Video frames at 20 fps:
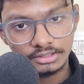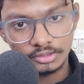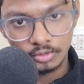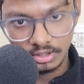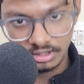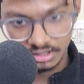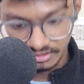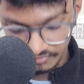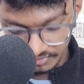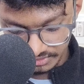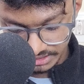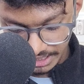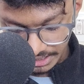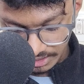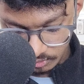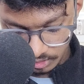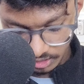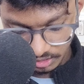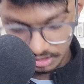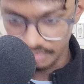You can cover
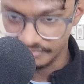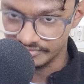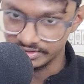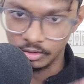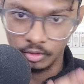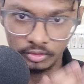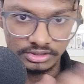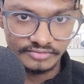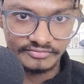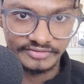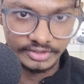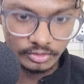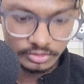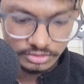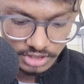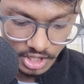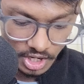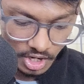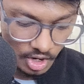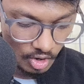that. Okay, cover all the
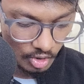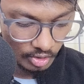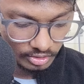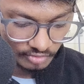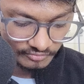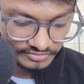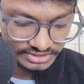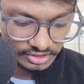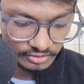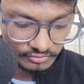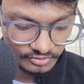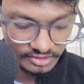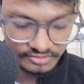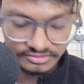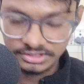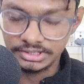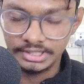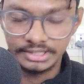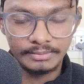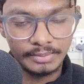videos. Or obviously if you
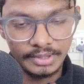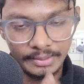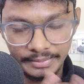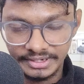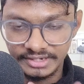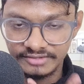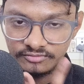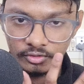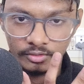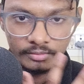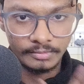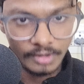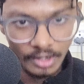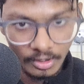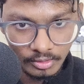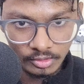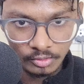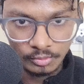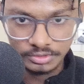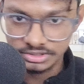are preparing from
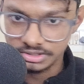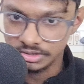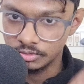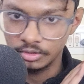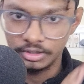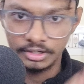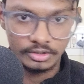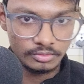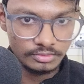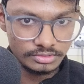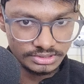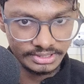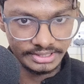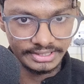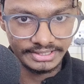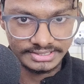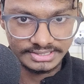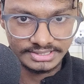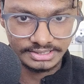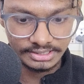our course, you don't need to
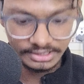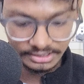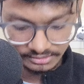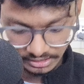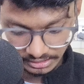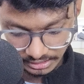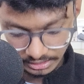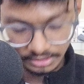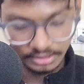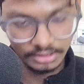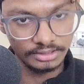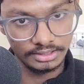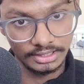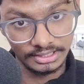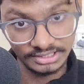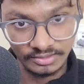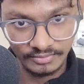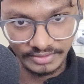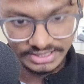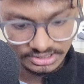study STA.
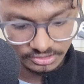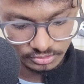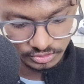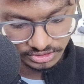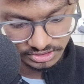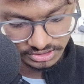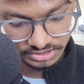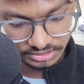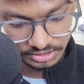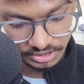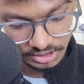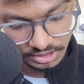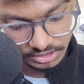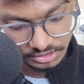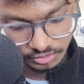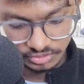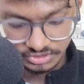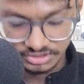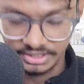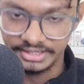Otherwise you just
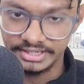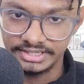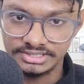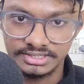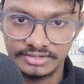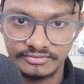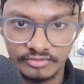study STA